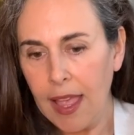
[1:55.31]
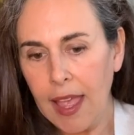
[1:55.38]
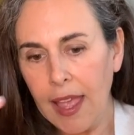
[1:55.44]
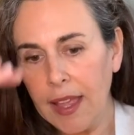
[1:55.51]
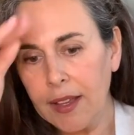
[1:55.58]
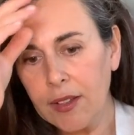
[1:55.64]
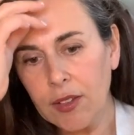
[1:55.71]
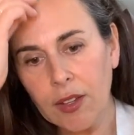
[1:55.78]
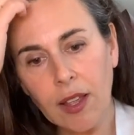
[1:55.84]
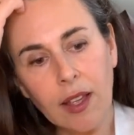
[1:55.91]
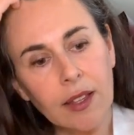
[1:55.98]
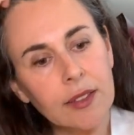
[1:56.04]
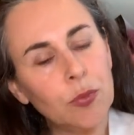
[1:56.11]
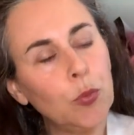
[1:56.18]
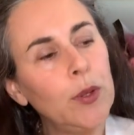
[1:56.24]
and
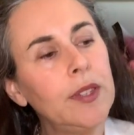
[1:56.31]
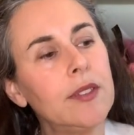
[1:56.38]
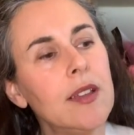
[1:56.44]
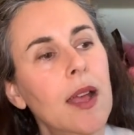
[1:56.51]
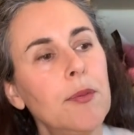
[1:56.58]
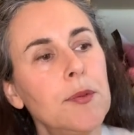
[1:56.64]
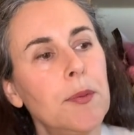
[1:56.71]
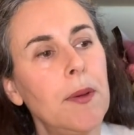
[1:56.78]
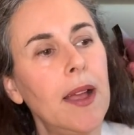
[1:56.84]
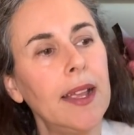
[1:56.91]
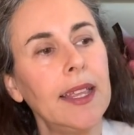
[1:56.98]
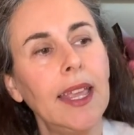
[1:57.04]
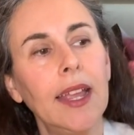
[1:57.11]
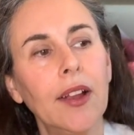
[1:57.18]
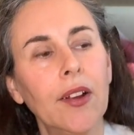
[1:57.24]
uh, we stopped by
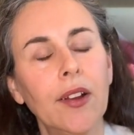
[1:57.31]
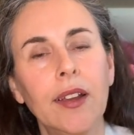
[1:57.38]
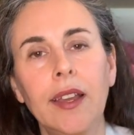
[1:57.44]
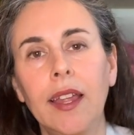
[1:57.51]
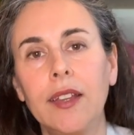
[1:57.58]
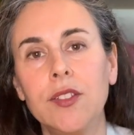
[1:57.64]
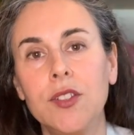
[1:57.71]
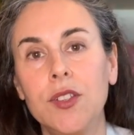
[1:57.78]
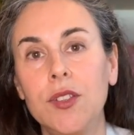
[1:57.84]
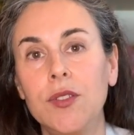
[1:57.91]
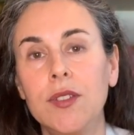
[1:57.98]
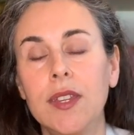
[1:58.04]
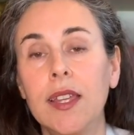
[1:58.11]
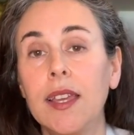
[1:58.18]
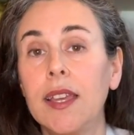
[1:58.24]
Karen at Do You
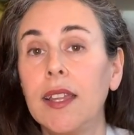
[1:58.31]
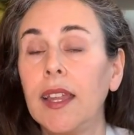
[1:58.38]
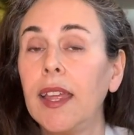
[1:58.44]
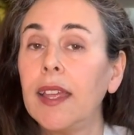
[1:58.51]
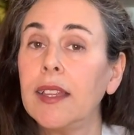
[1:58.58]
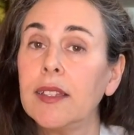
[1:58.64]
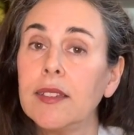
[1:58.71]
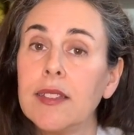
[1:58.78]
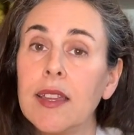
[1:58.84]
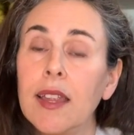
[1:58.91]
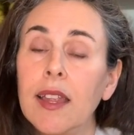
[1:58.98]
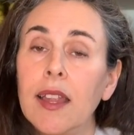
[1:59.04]
Knit, and